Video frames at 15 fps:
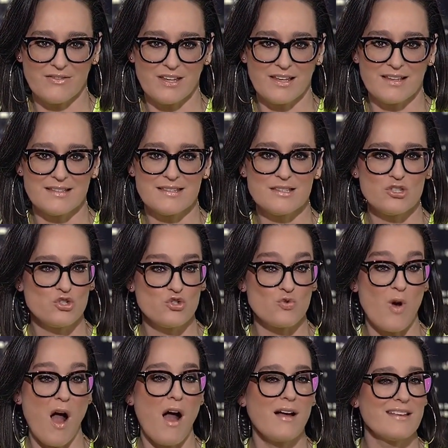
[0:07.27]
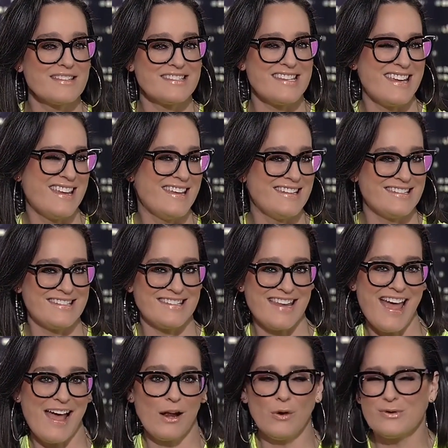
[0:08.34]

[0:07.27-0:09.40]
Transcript: giving his strongest hint yet.